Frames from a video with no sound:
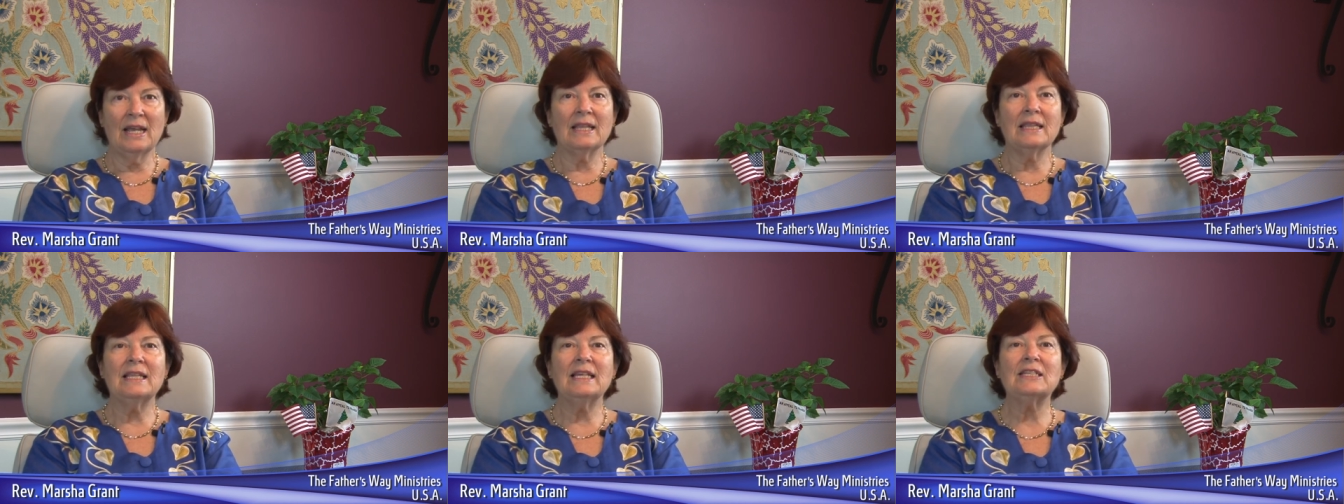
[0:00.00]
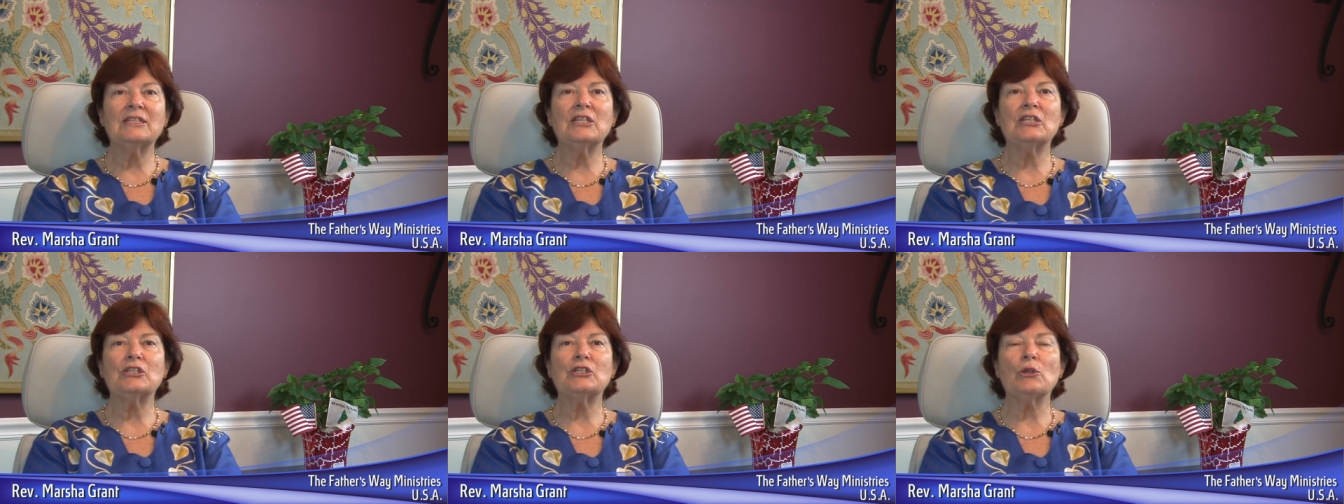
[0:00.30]

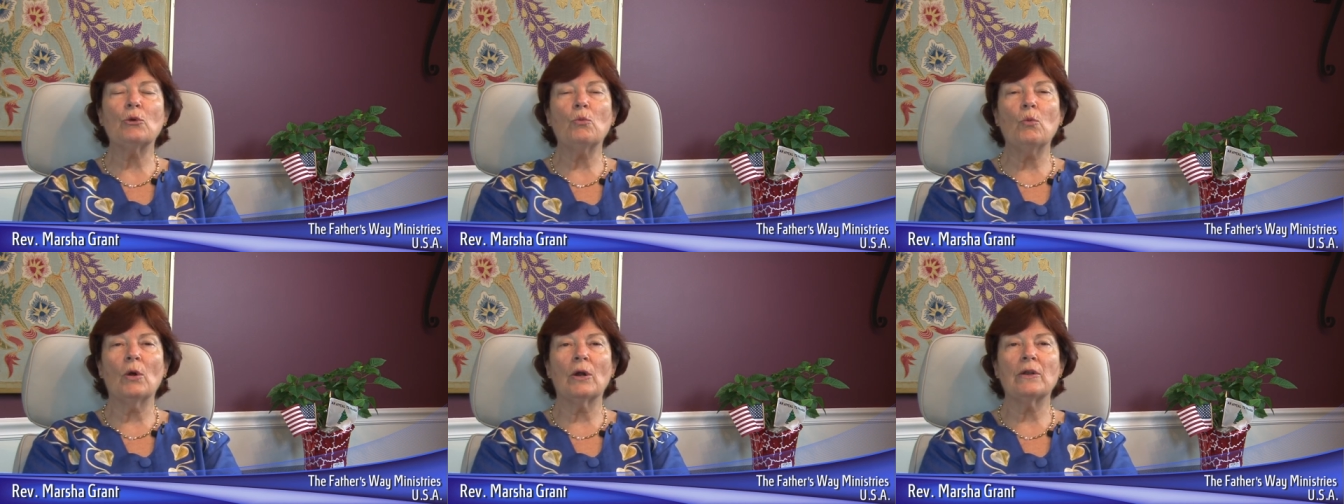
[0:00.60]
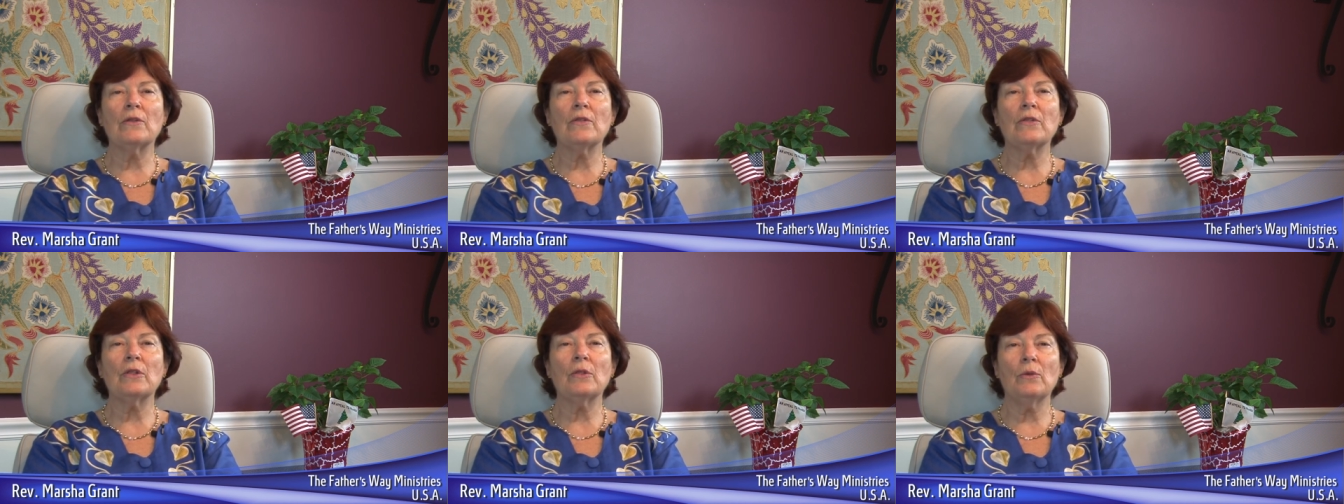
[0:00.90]
This is the word
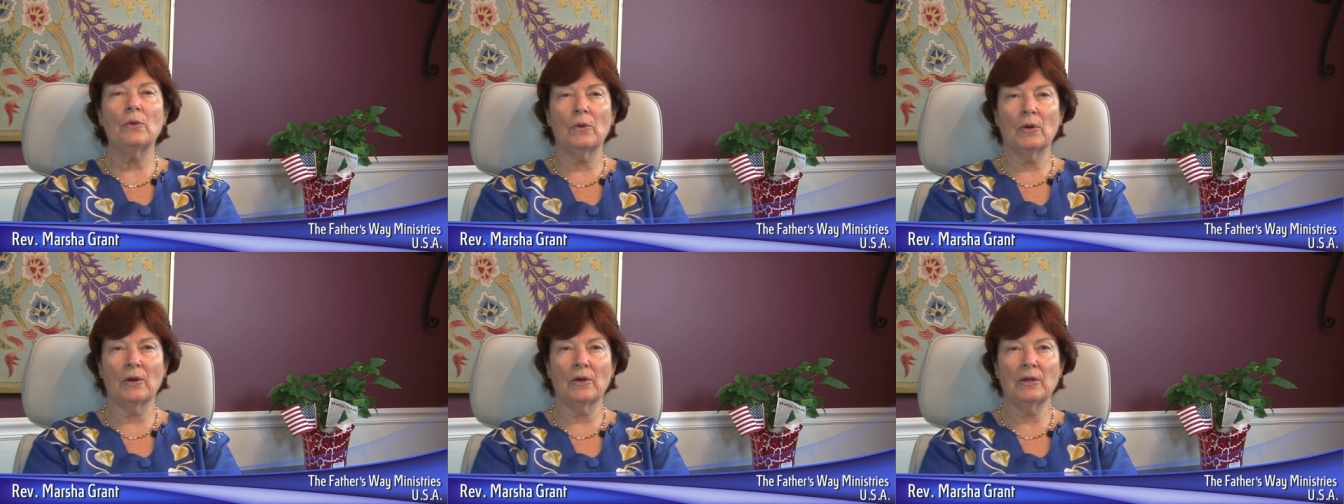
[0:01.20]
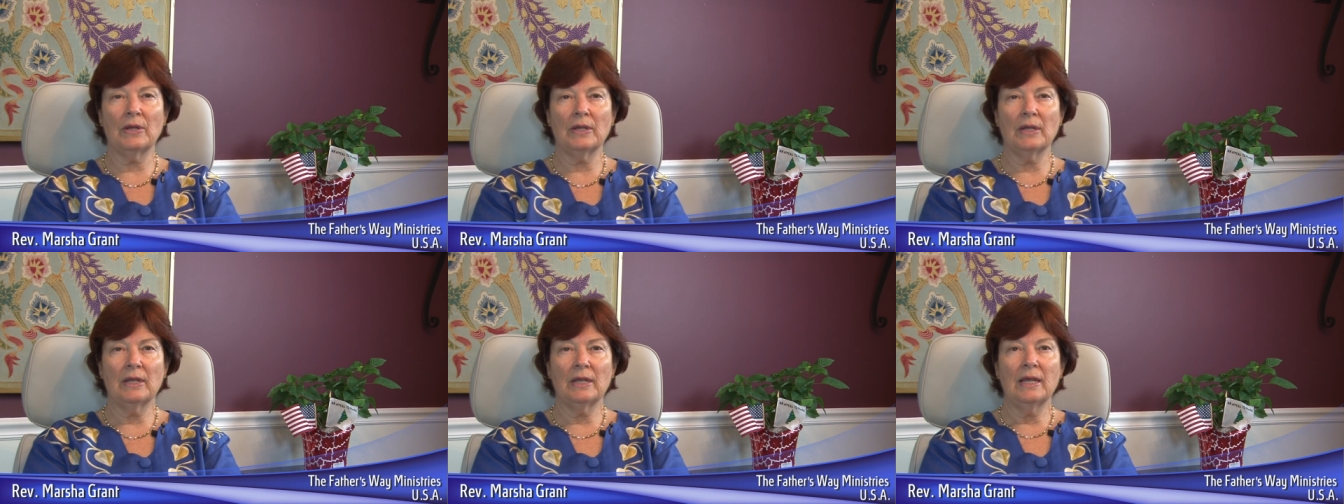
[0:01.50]
of the Lord.
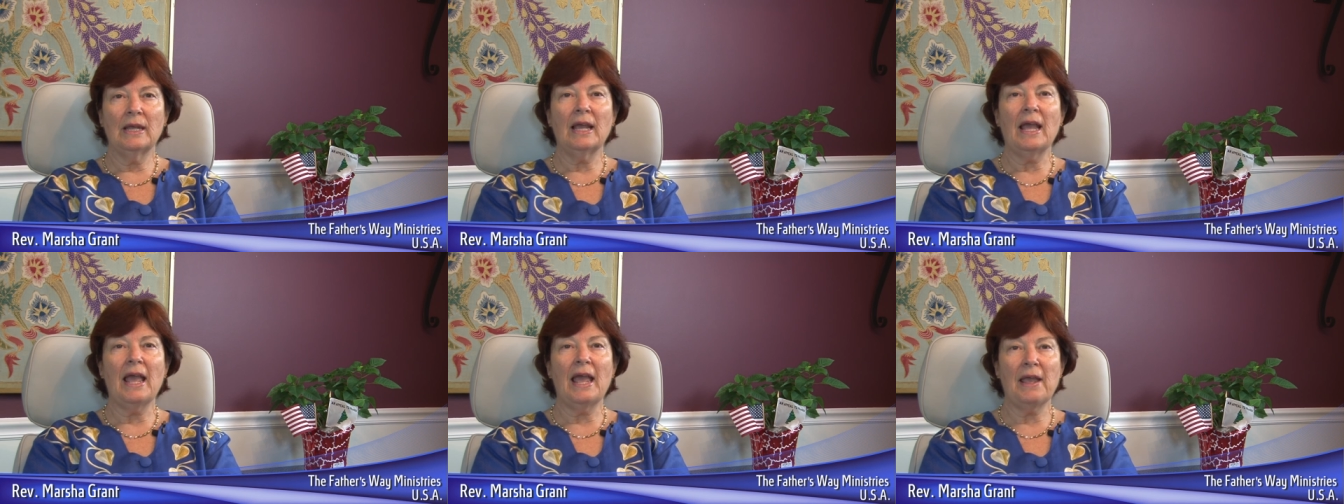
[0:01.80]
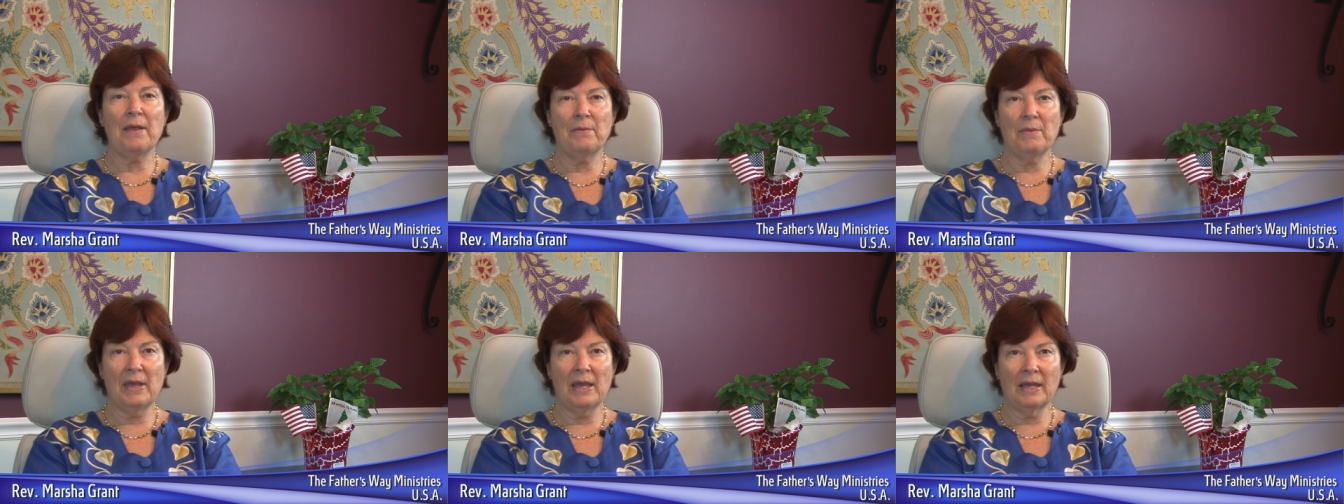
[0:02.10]

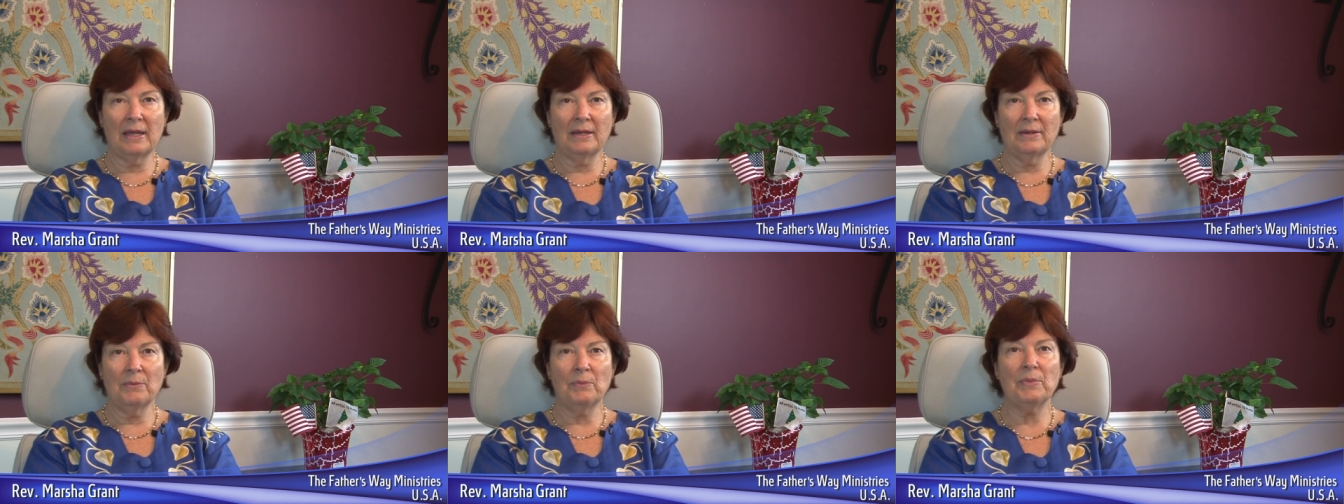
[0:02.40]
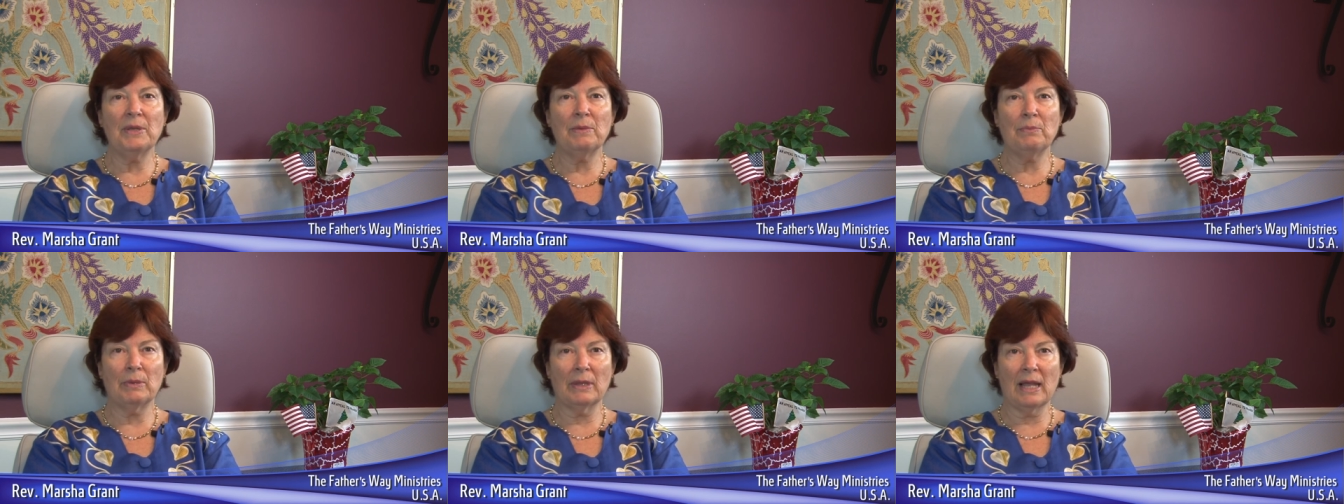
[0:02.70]
Amen.
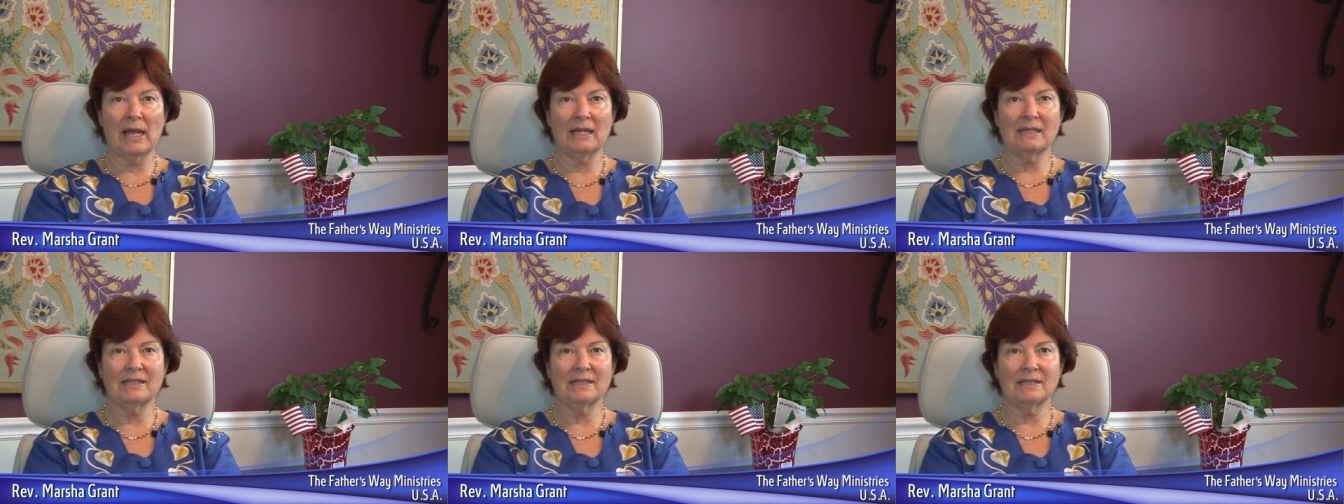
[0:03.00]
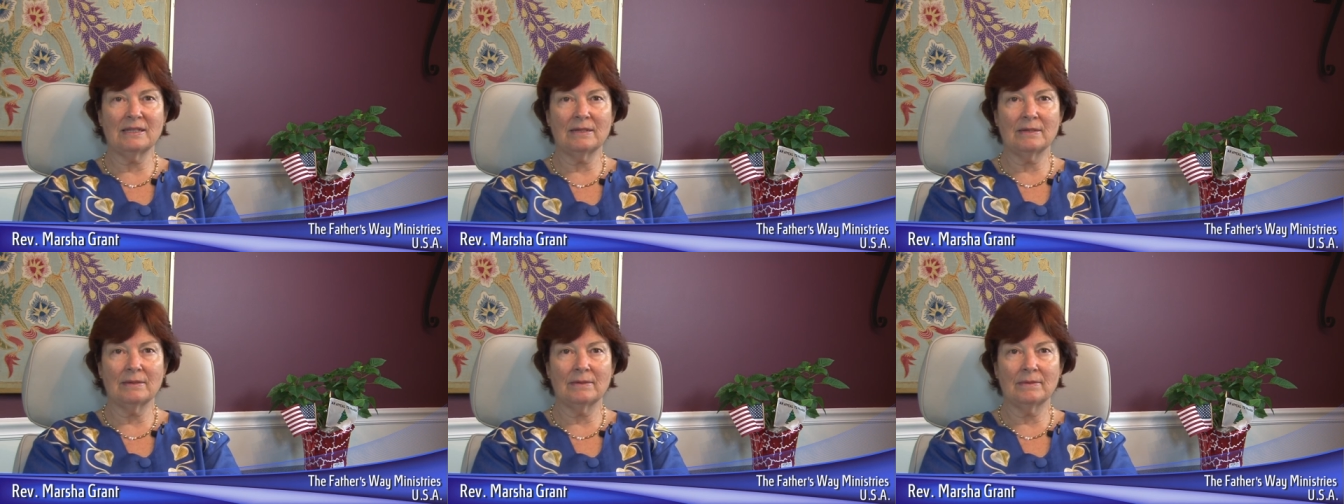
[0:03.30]
Be
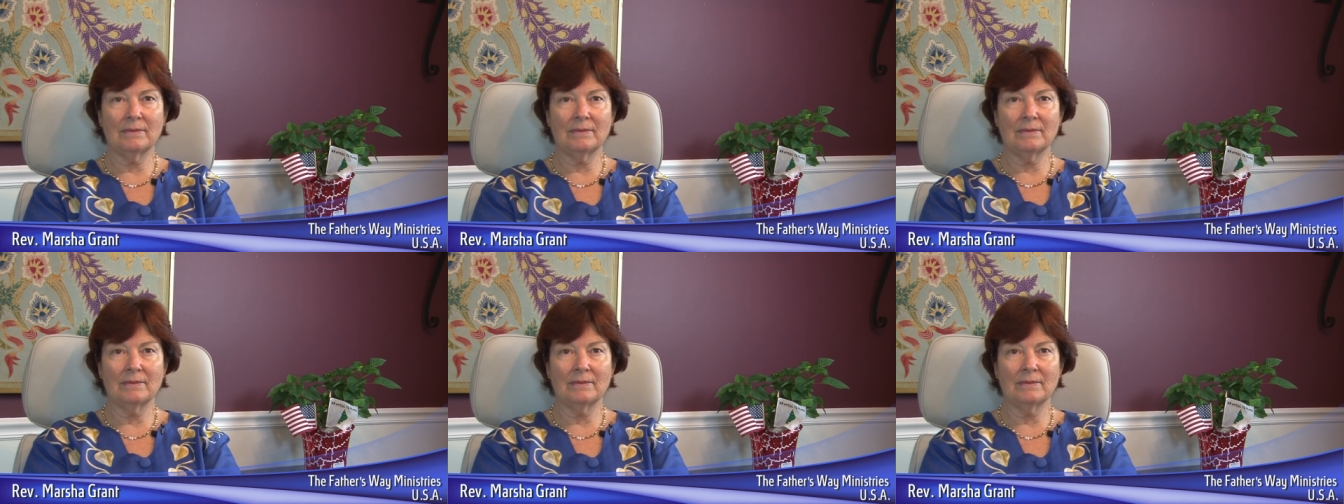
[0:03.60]
blessed.